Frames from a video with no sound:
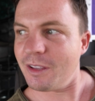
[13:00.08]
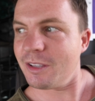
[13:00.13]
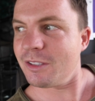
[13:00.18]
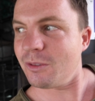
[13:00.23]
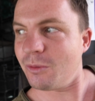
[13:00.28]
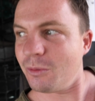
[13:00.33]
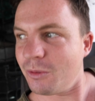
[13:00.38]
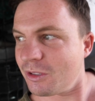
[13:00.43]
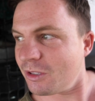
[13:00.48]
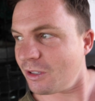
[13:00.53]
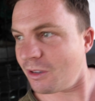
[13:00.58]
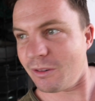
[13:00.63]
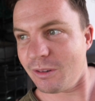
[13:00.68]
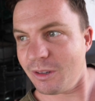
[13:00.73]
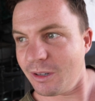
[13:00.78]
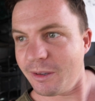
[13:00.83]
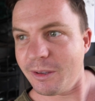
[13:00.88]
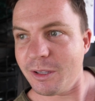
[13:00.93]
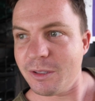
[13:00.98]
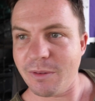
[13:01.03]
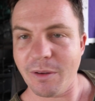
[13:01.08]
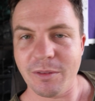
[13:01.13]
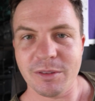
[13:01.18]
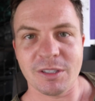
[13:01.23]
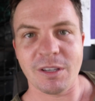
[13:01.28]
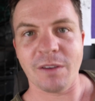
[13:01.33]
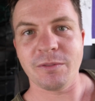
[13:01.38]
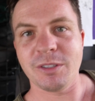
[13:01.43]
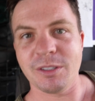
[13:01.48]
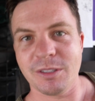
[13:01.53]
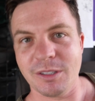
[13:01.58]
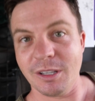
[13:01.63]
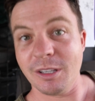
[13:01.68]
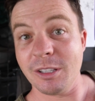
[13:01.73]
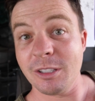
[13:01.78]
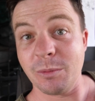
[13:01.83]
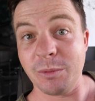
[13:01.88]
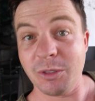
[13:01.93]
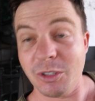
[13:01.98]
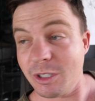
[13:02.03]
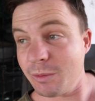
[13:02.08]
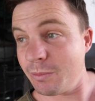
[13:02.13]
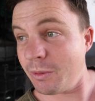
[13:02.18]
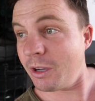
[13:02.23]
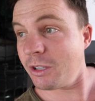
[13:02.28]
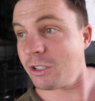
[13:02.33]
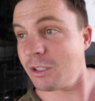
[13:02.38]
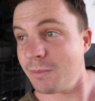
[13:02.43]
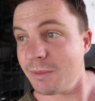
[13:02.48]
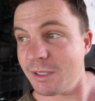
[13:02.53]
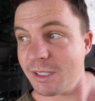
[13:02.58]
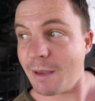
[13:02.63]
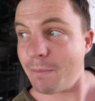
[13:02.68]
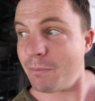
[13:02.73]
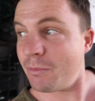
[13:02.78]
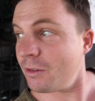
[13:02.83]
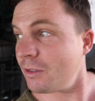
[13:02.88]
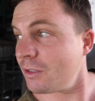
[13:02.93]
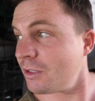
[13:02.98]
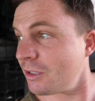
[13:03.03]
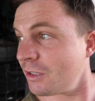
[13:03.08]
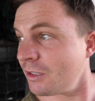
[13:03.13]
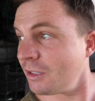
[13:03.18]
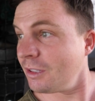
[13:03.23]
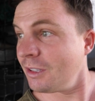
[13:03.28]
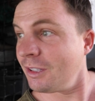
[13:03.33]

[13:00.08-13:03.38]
there's also loads of other stuff to see, so we just spotted some zebras.